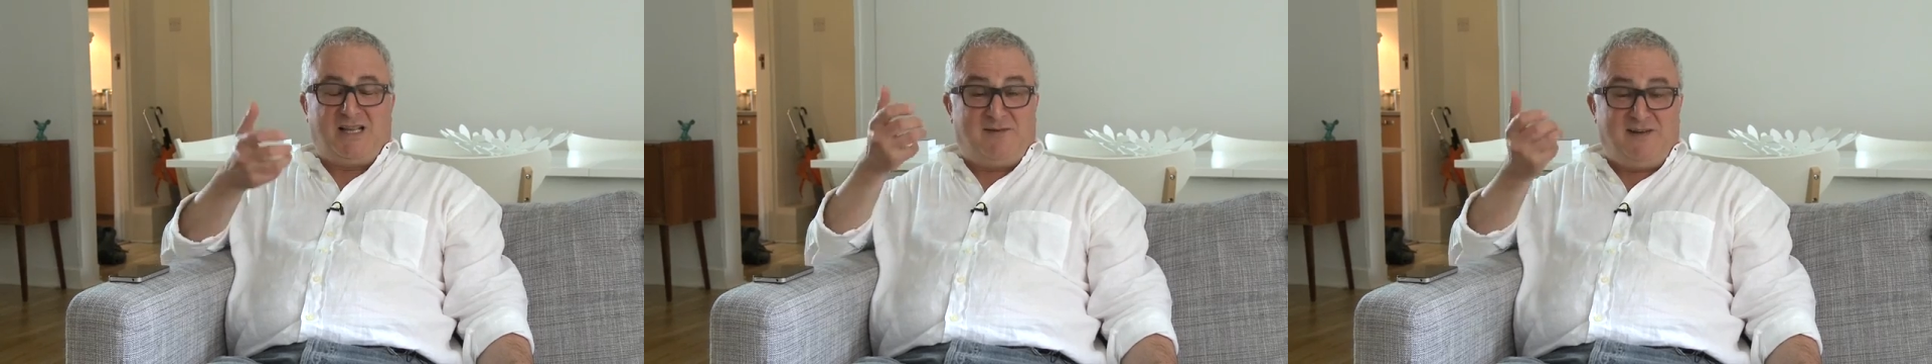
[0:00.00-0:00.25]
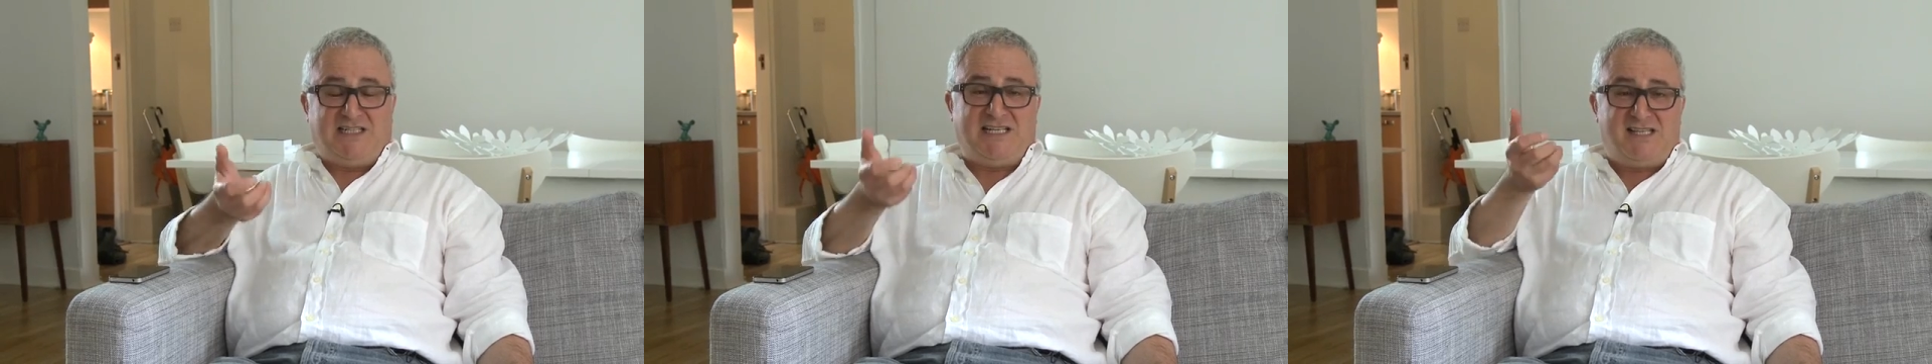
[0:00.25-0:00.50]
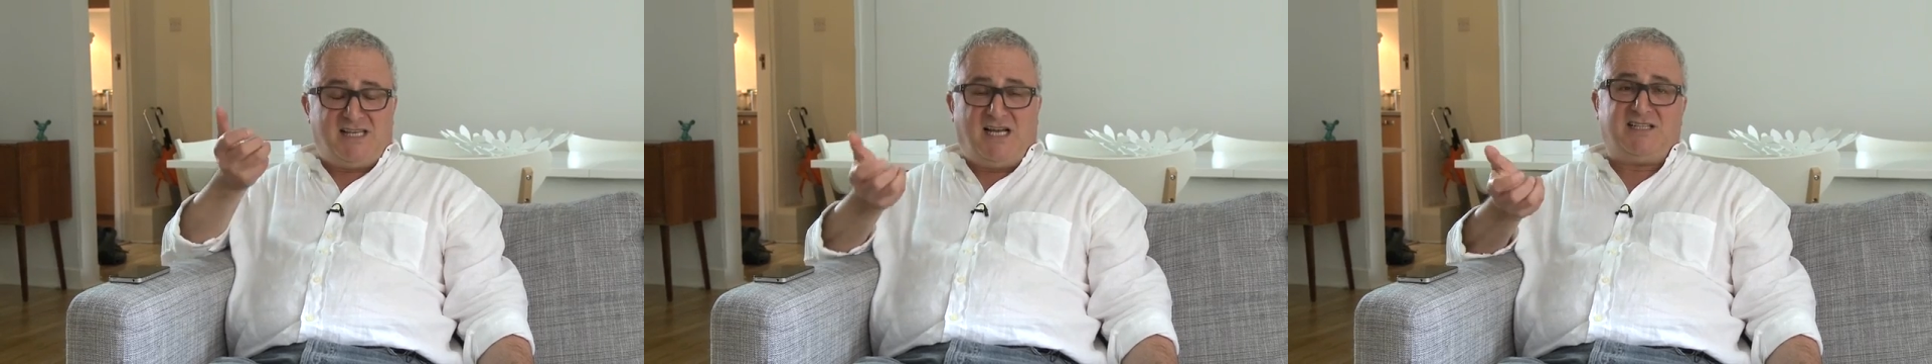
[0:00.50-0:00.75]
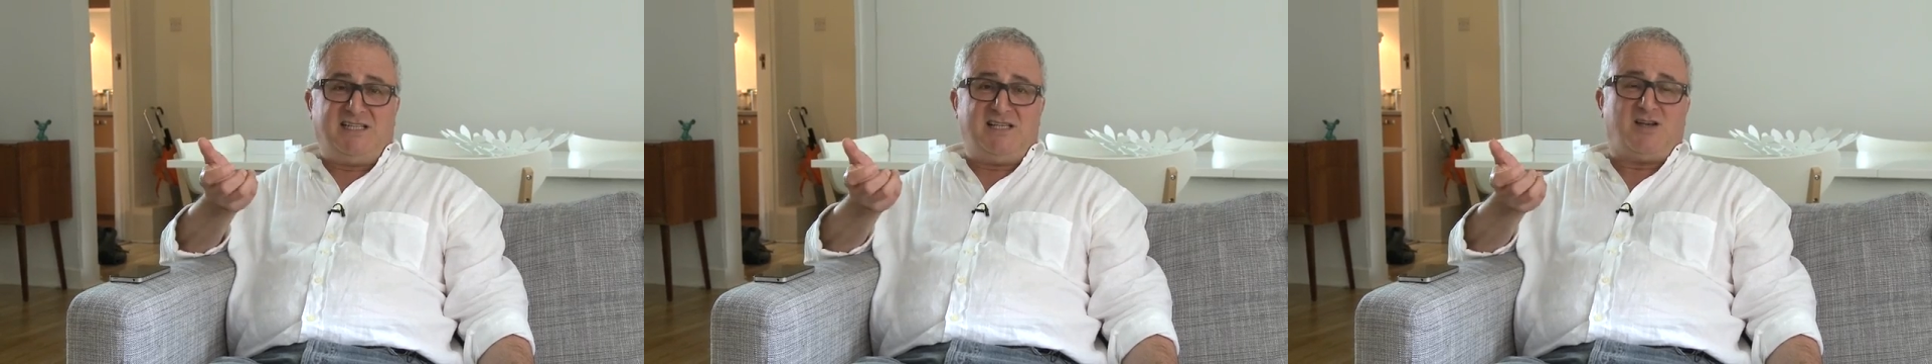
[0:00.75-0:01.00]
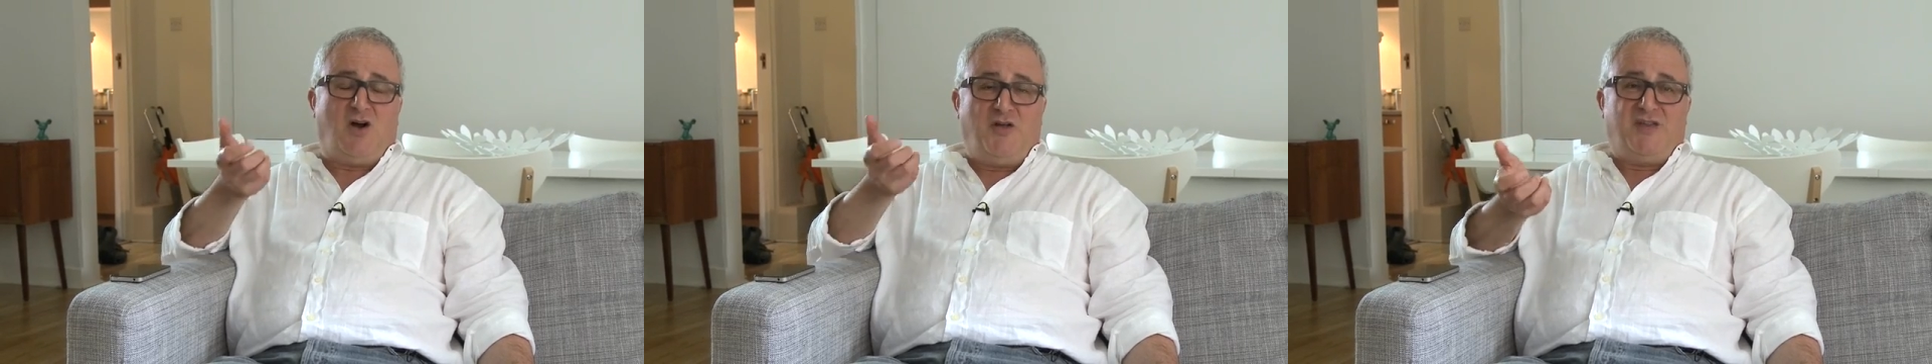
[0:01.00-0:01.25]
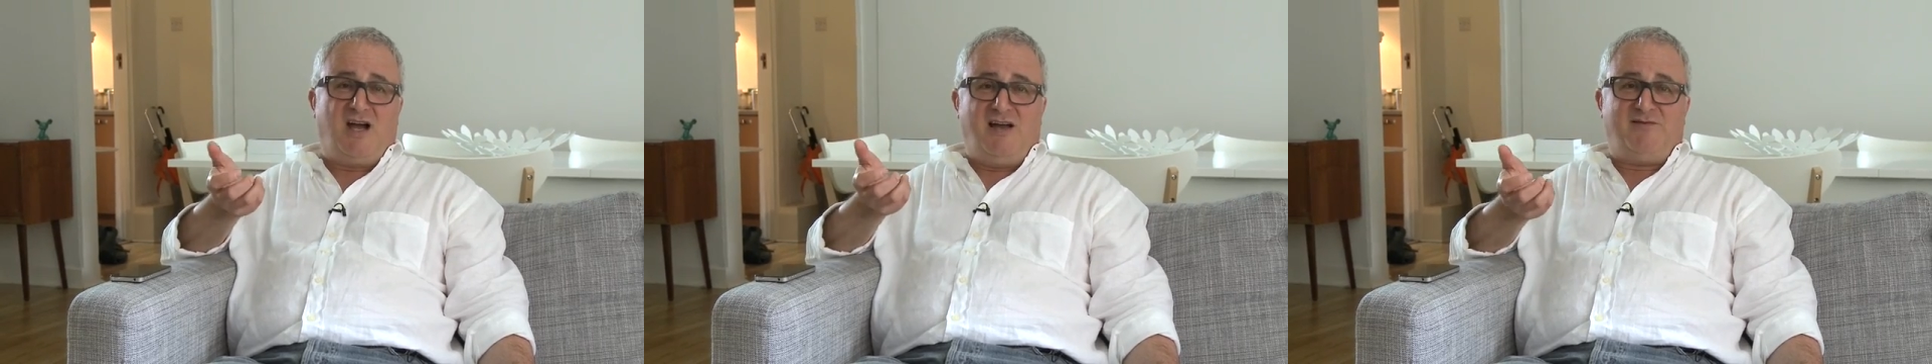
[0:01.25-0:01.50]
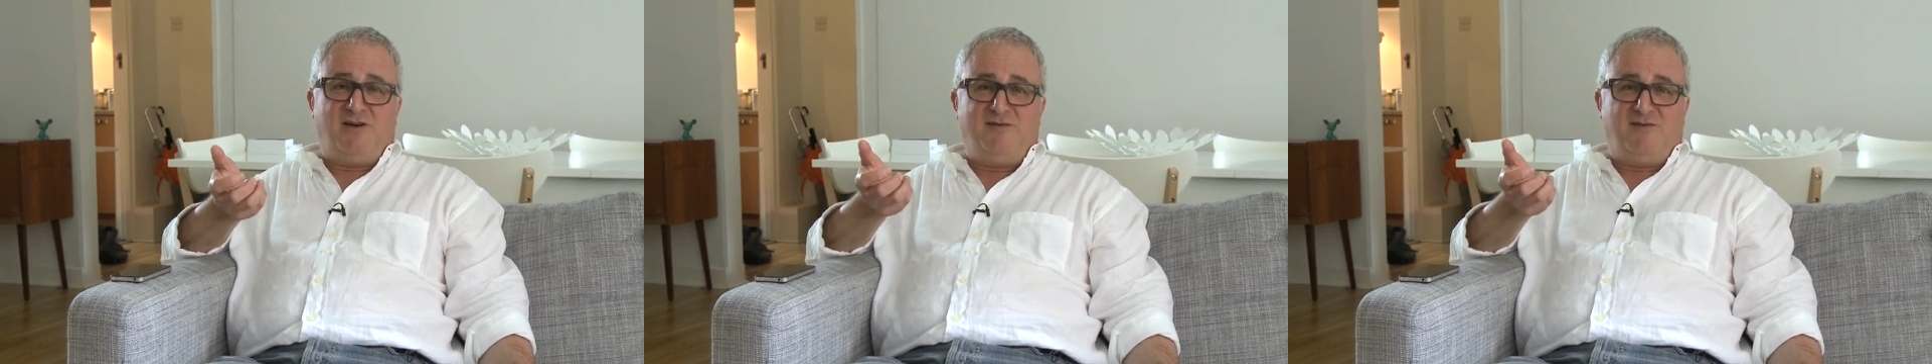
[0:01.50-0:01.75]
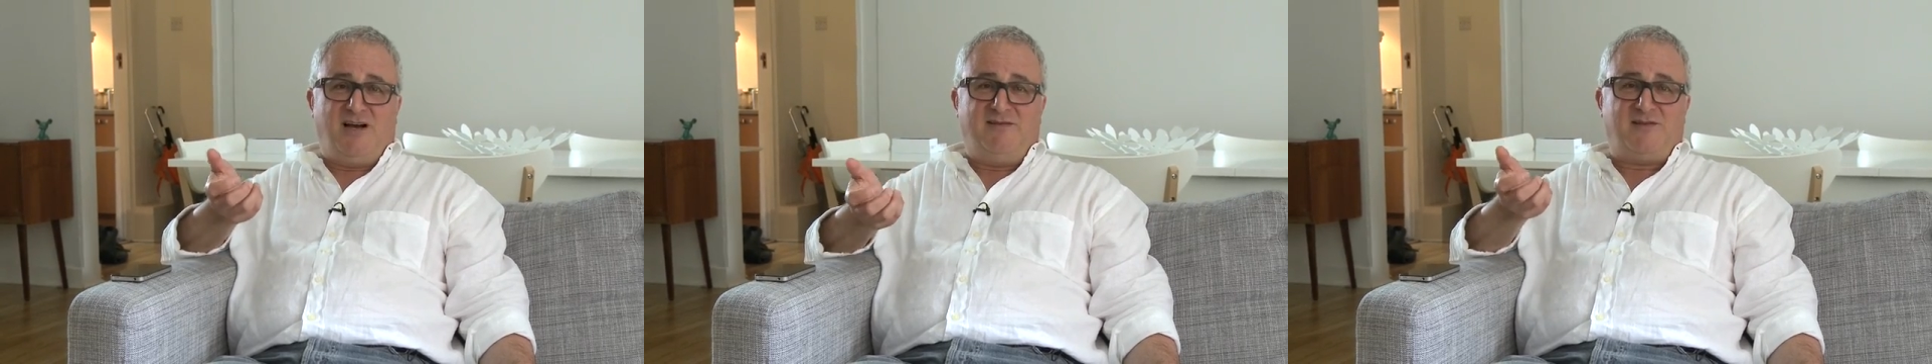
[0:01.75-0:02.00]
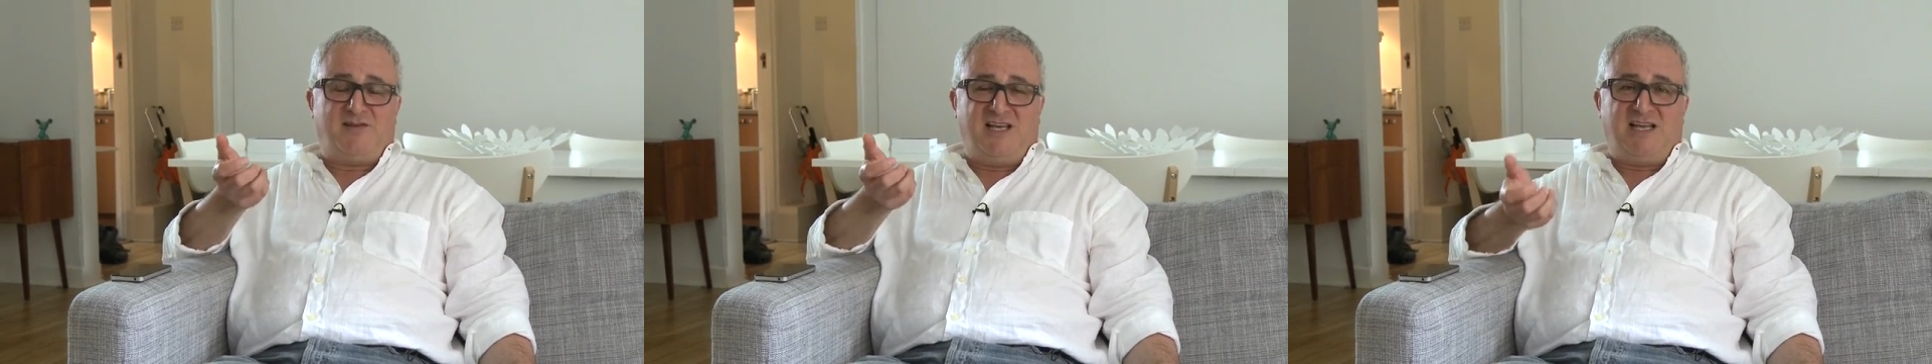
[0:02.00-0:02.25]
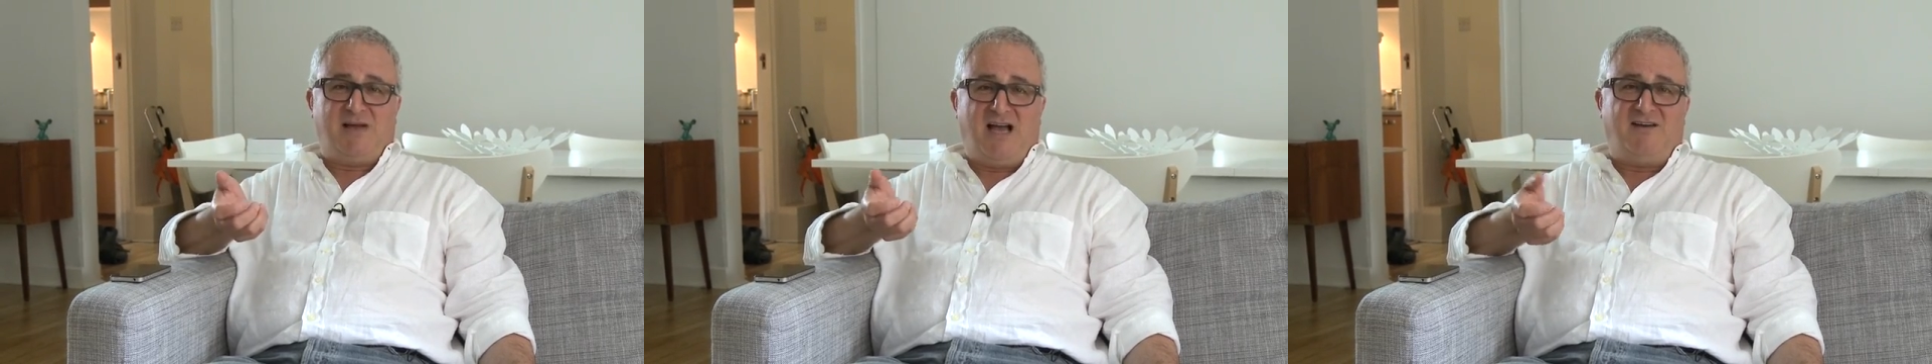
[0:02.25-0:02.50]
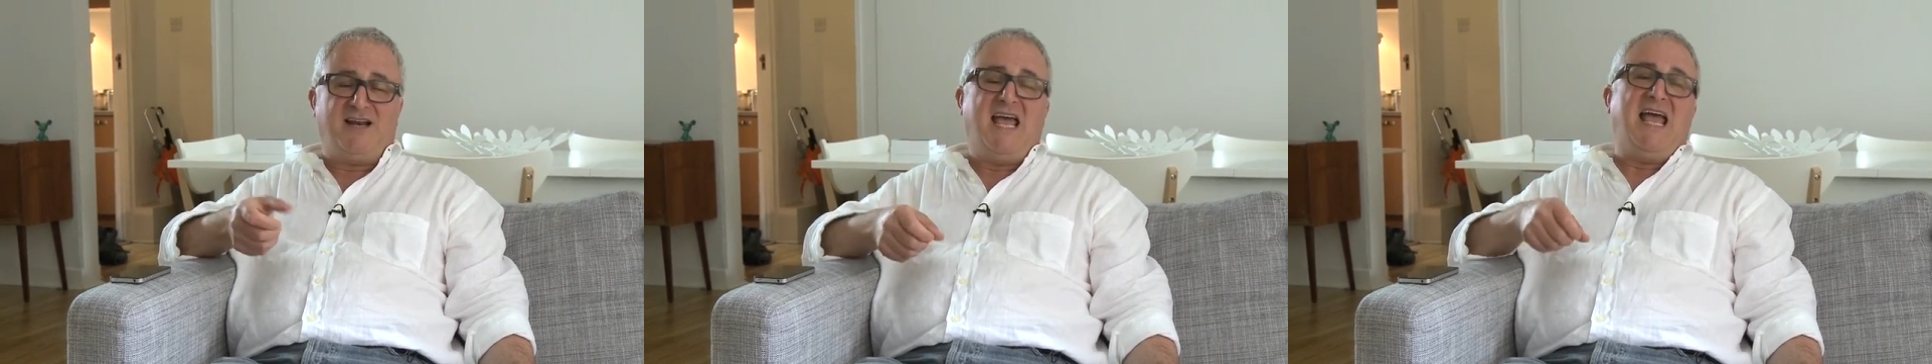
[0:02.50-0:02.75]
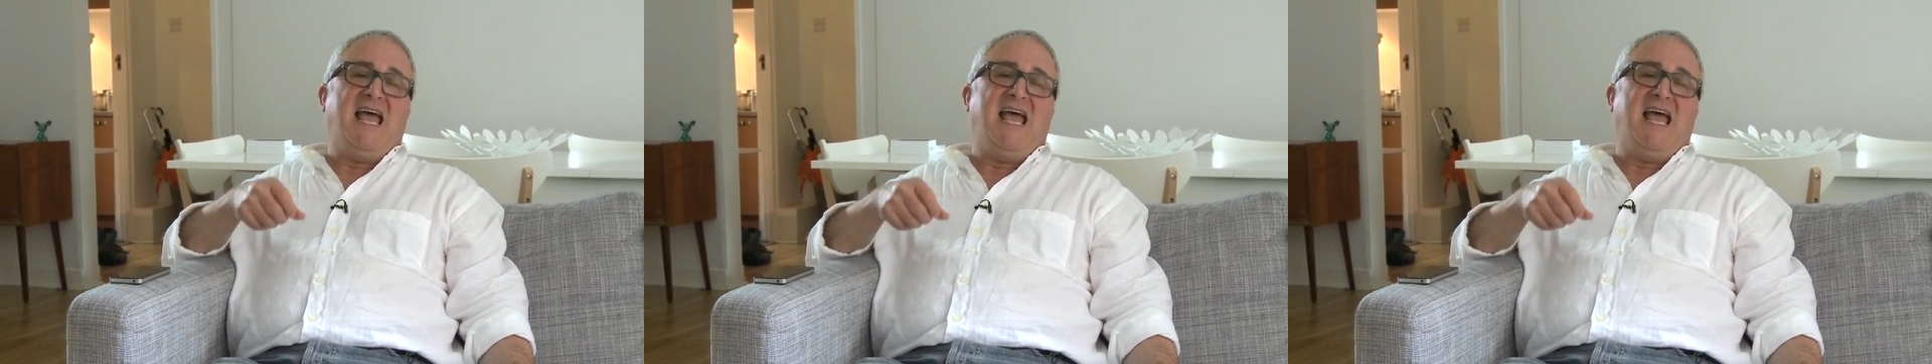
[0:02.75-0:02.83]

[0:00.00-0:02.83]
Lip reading: finishing touches on the iPhone 5, to think about